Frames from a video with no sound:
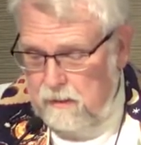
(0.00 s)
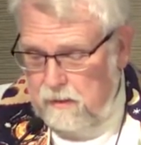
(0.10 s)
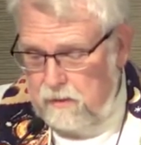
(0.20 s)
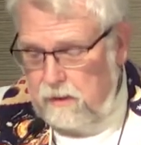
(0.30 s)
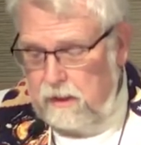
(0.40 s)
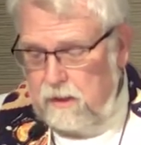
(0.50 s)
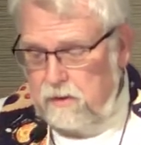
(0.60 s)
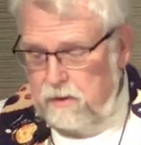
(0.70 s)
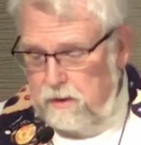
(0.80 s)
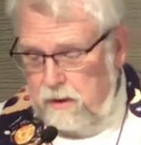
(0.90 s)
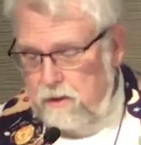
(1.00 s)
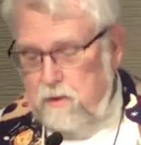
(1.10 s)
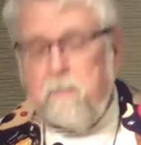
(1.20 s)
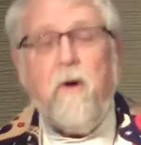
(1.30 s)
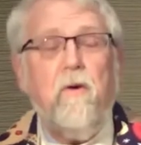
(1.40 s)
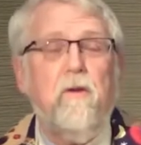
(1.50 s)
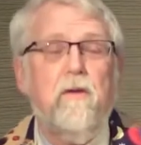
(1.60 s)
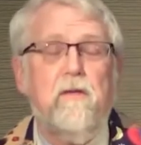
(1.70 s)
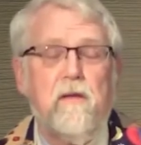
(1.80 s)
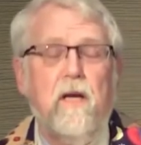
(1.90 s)
And to each he spoke
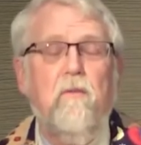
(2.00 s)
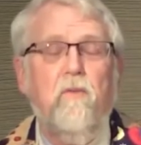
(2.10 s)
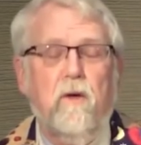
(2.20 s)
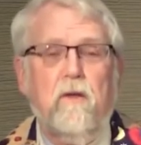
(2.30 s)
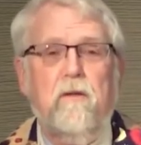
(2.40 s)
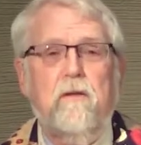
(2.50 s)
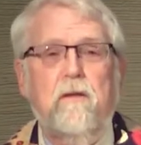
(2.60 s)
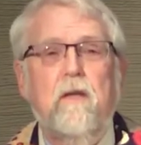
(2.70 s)
the same words,